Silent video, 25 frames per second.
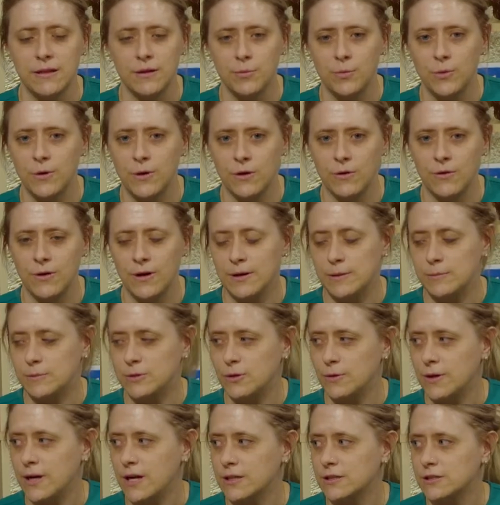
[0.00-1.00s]
the program
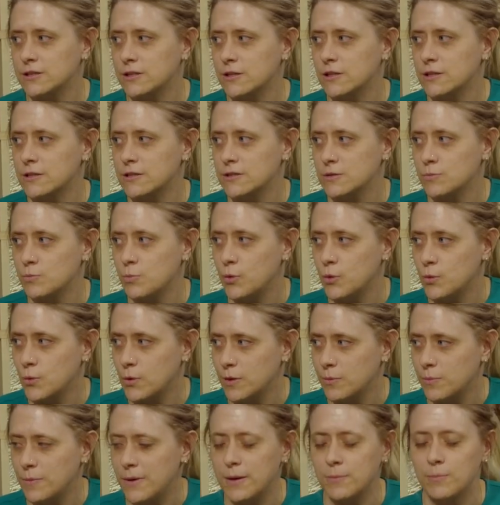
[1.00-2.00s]
directors,
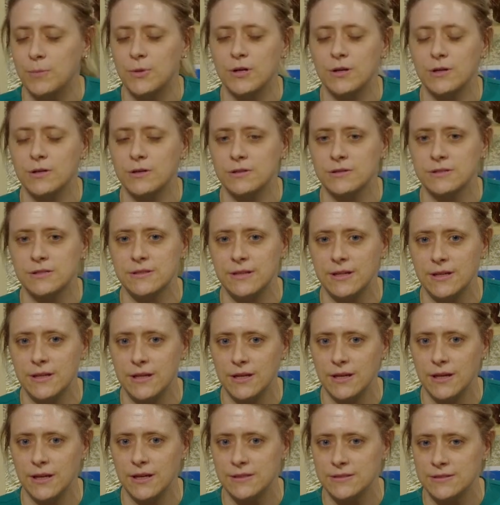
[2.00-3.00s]
board members,
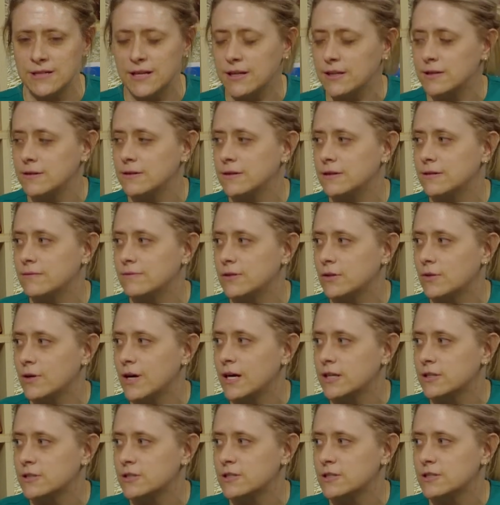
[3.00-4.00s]
the executive
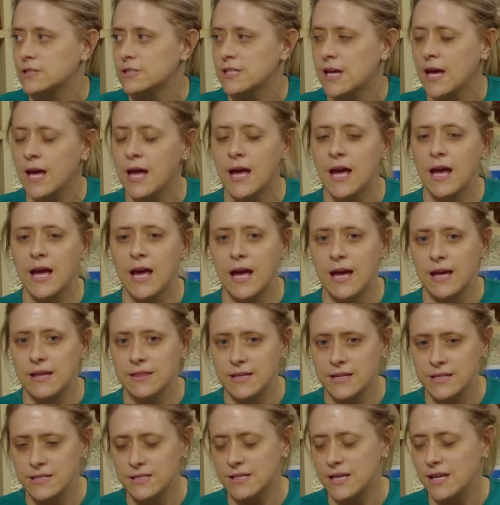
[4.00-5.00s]
directors,
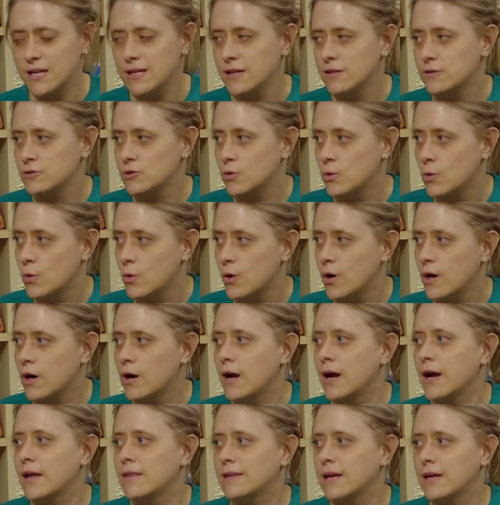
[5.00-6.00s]
and they take a
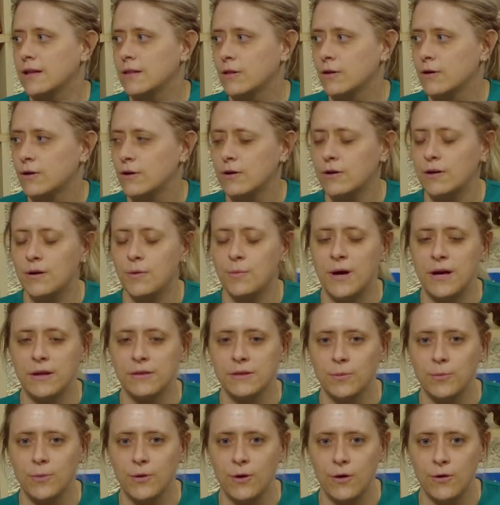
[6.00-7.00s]
tour and they learn
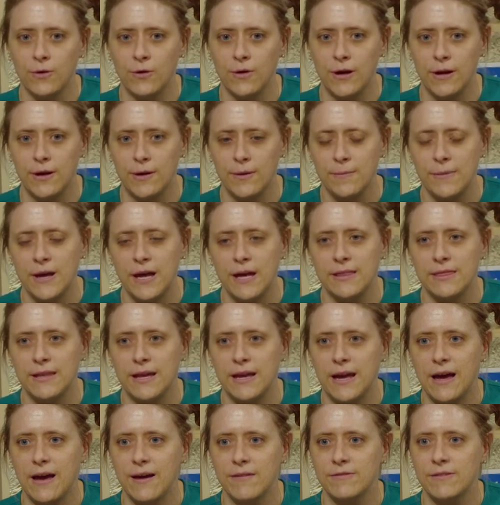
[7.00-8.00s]
about the program, and
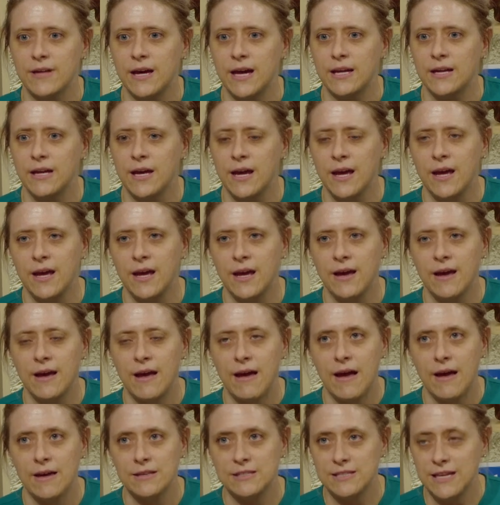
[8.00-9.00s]
they have that
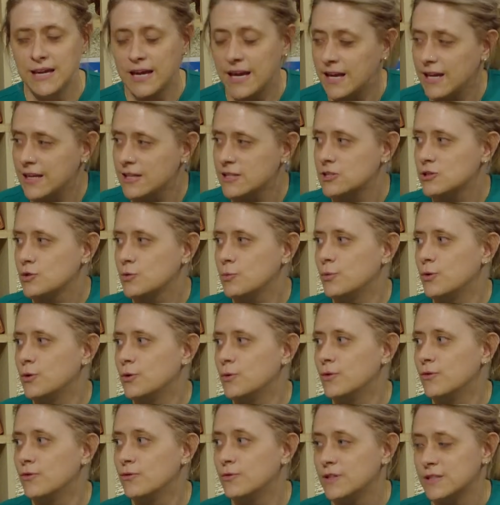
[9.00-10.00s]

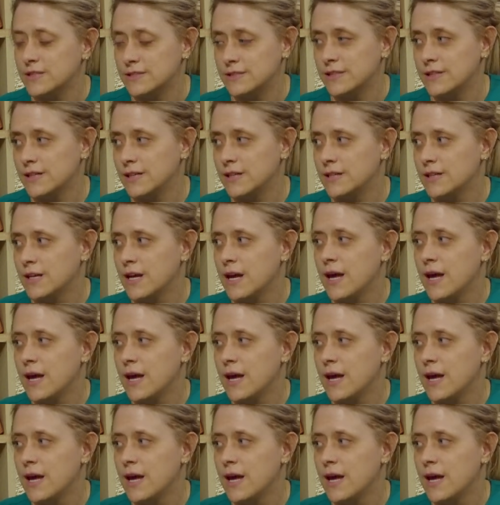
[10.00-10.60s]
tangible visit